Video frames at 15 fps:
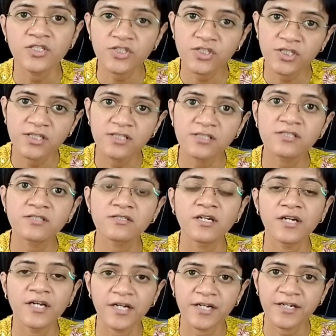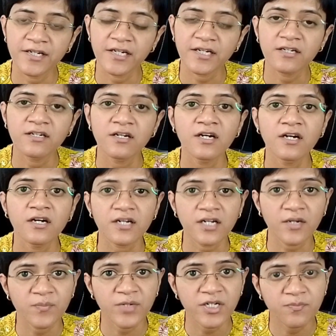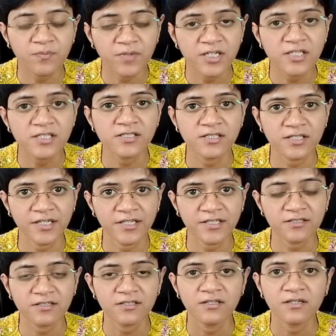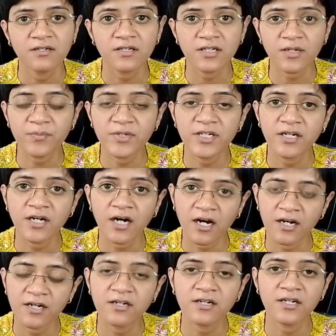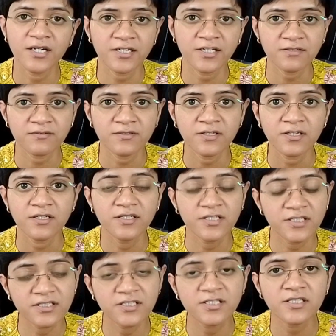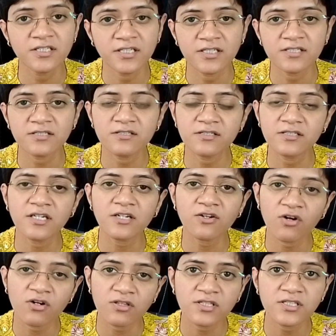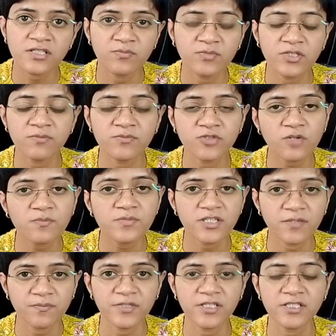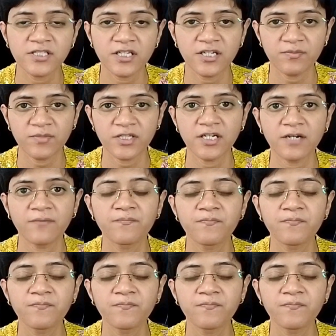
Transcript: chills, headache, rapid pulse rate, rapid heart rate, dizziness, these are all the symptoms of septicemia.